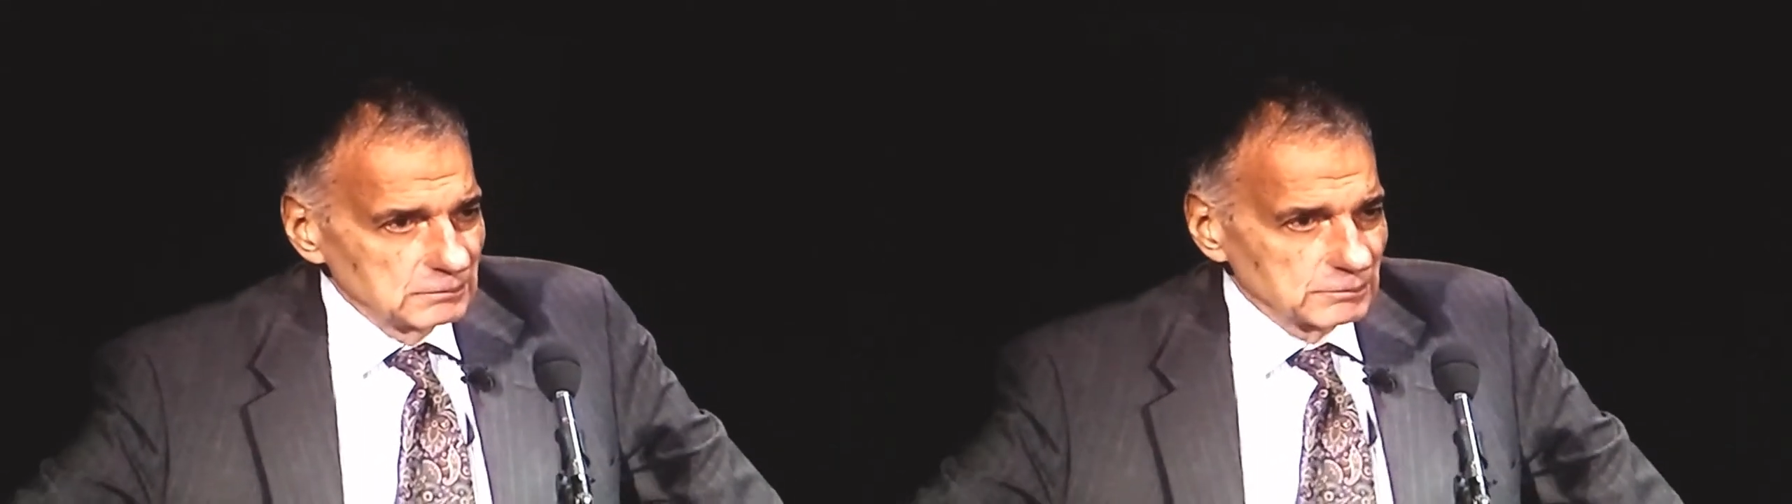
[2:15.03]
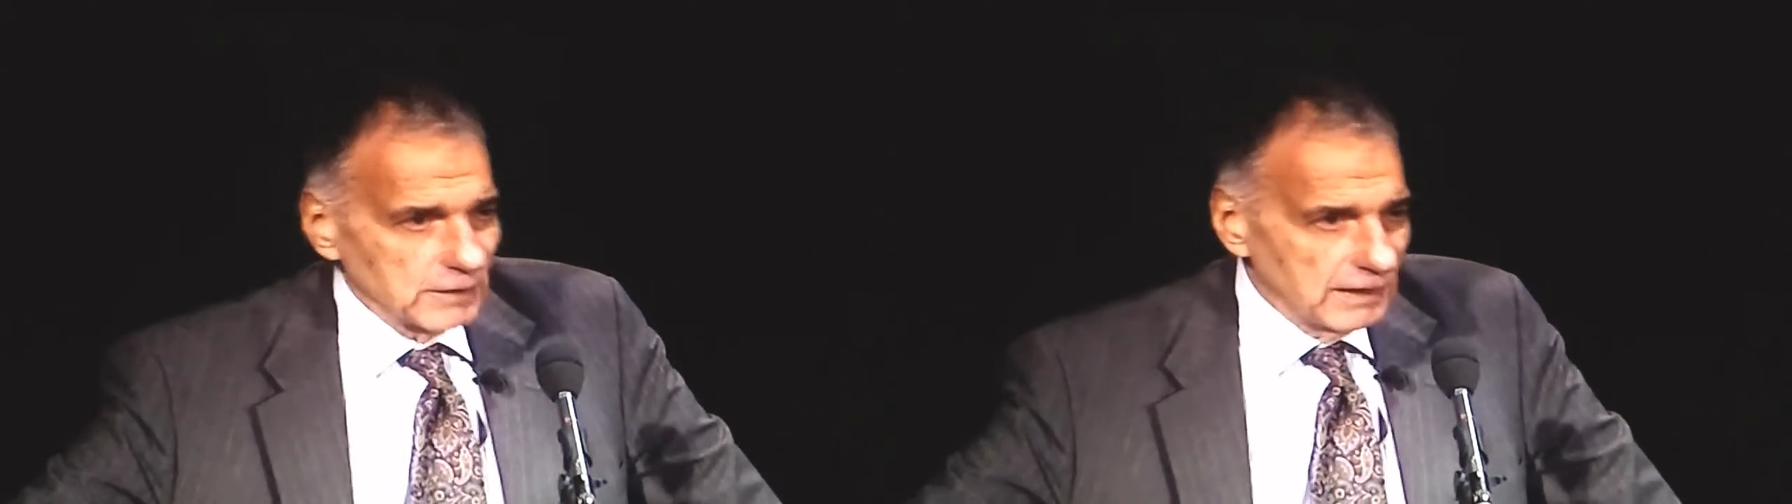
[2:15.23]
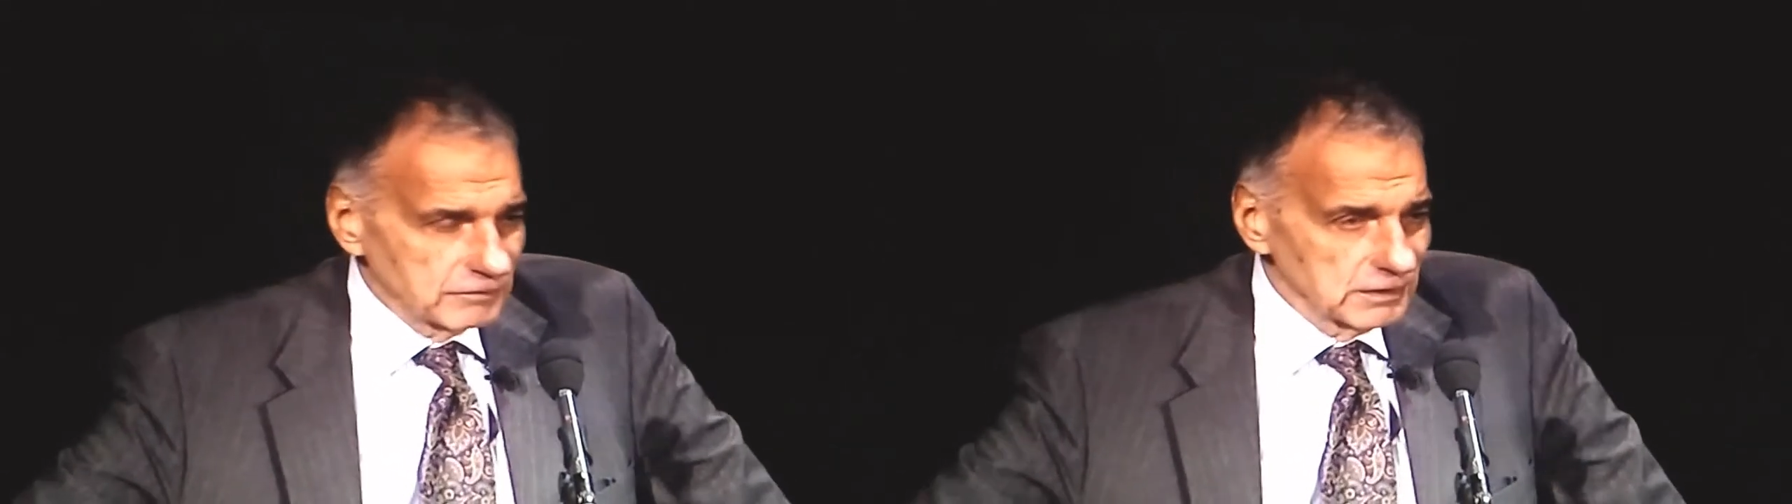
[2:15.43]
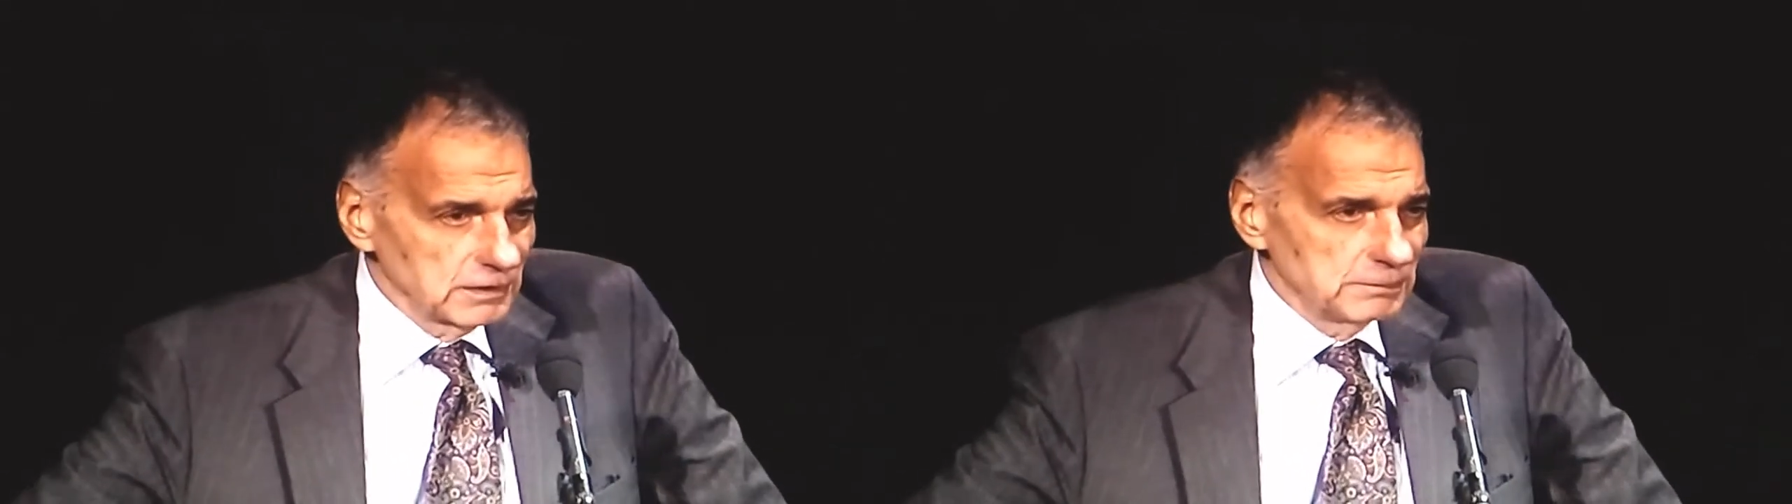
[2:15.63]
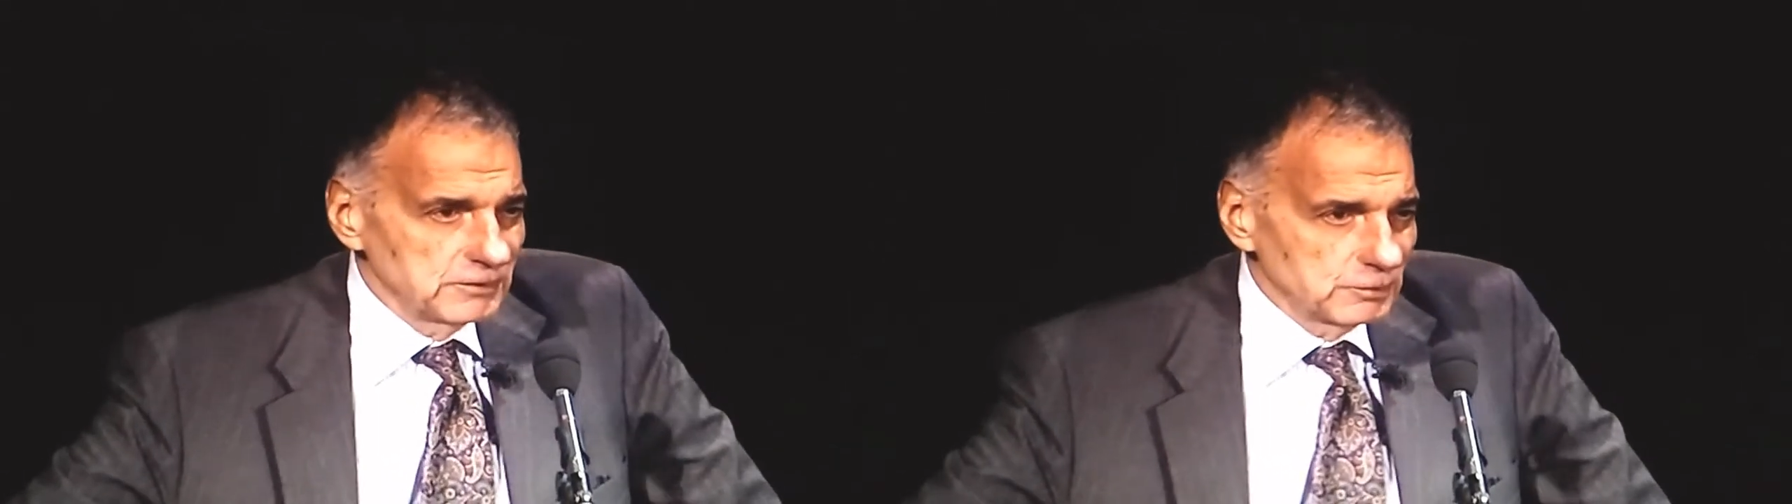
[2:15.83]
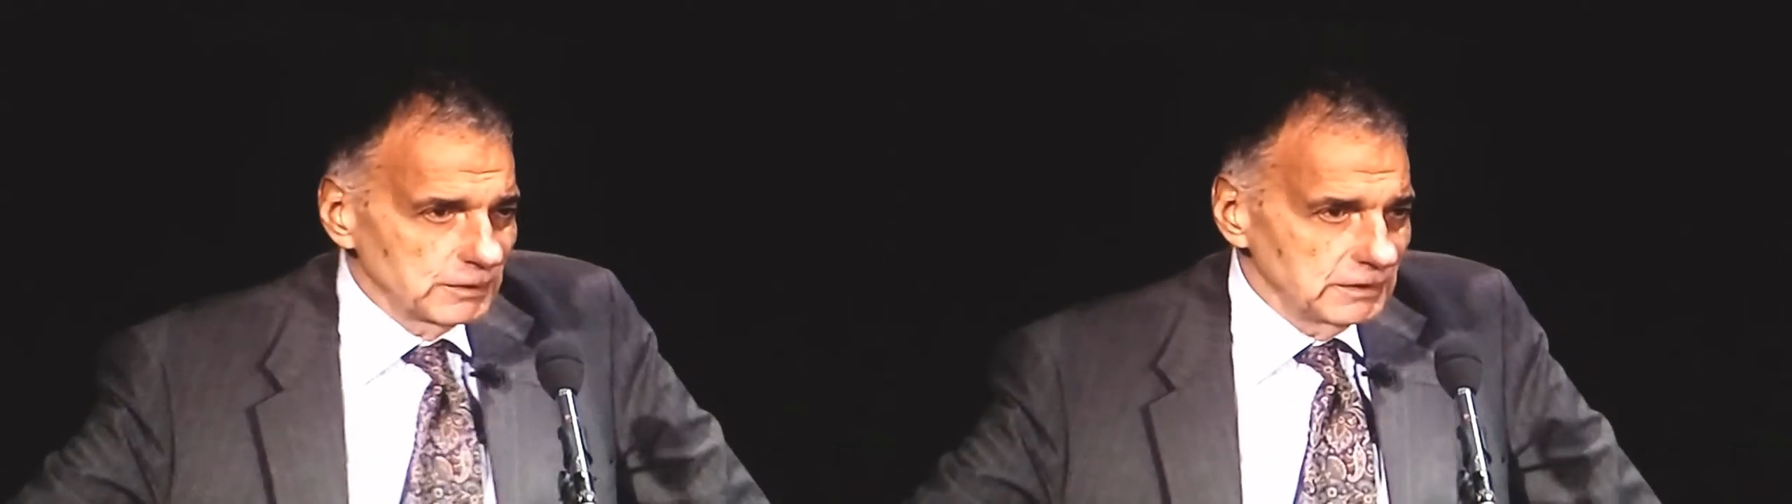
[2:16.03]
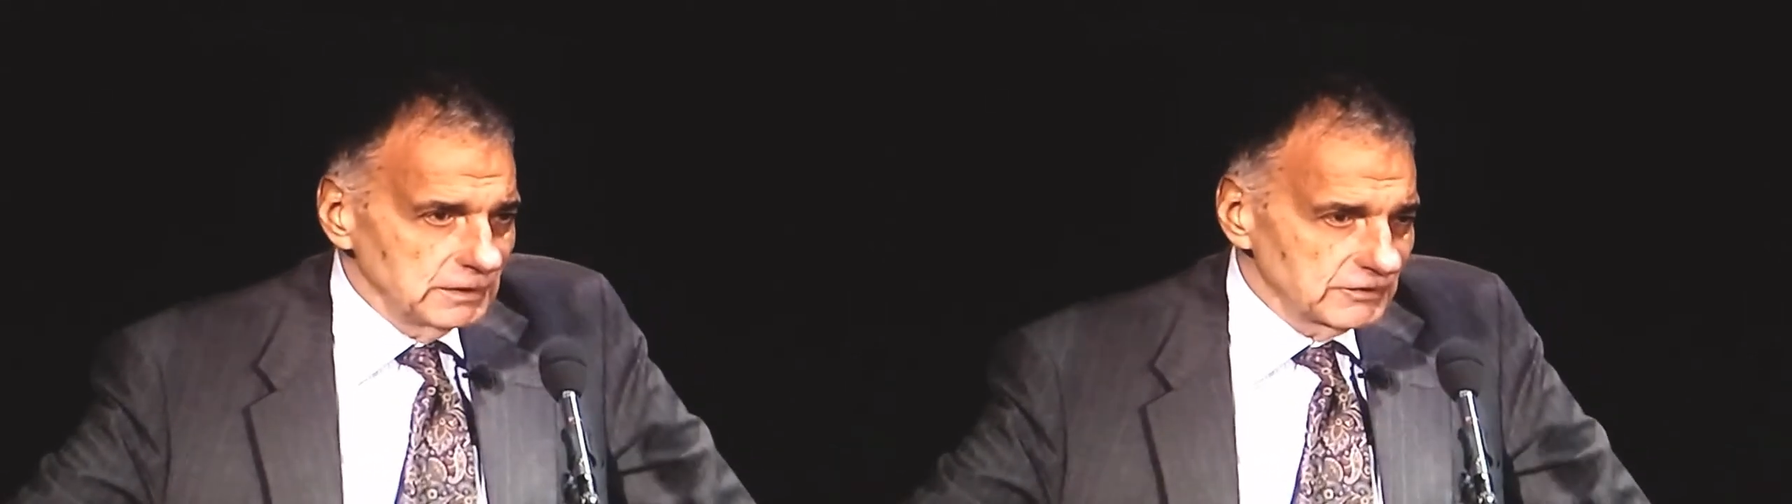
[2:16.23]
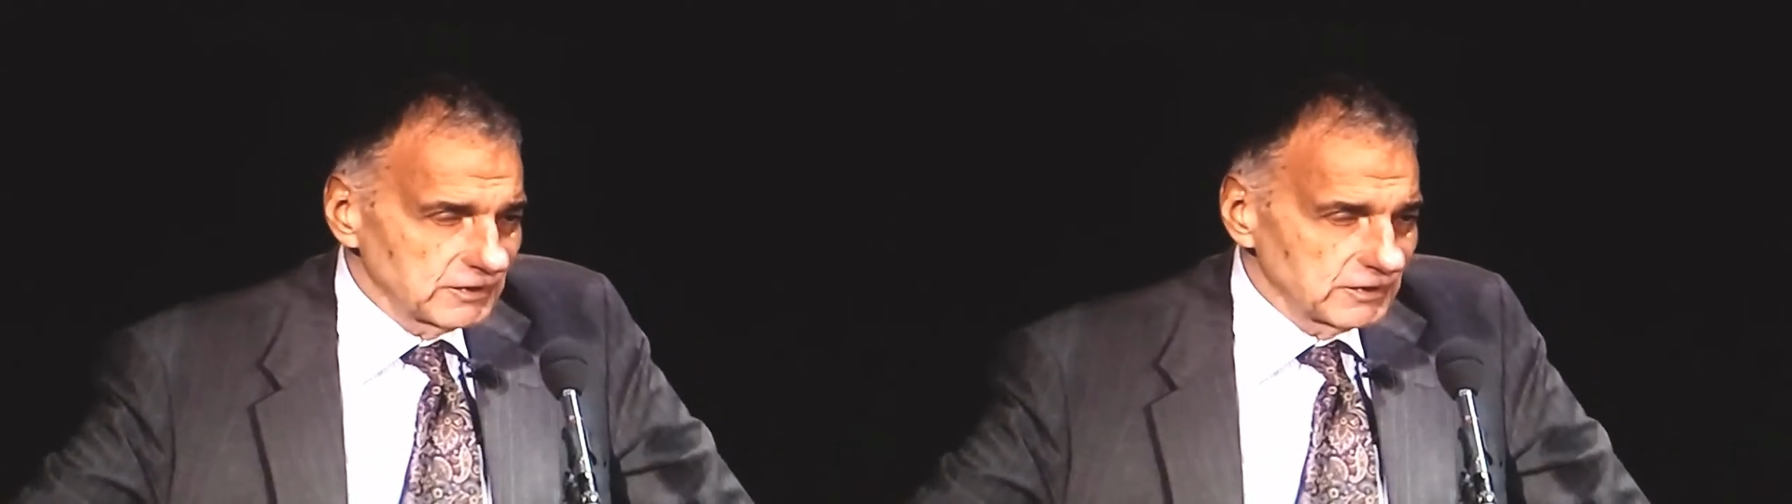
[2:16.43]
privately between these